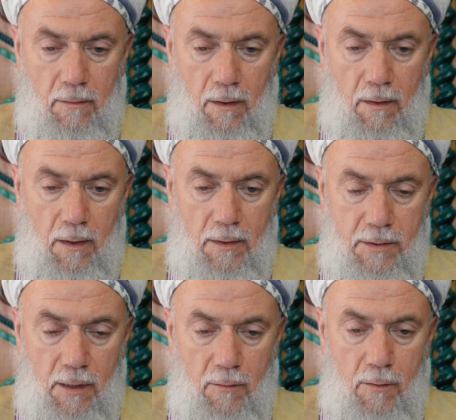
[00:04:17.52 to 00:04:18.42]
Allah'ın
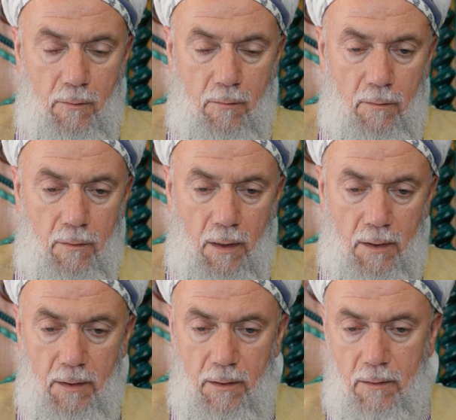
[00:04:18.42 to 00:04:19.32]
sevdiği
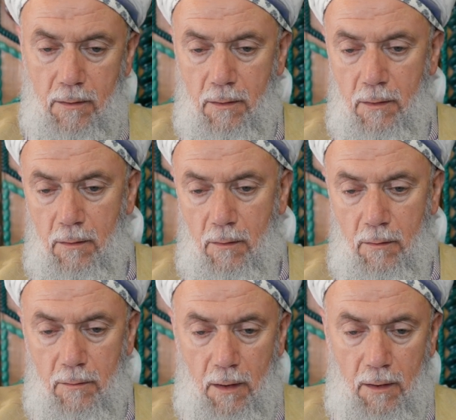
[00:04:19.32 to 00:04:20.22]
kullardır.
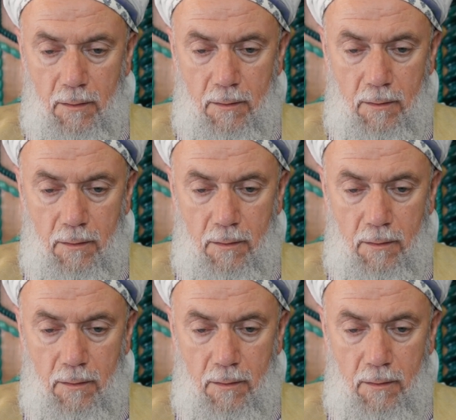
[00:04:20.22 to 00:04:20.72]
Onları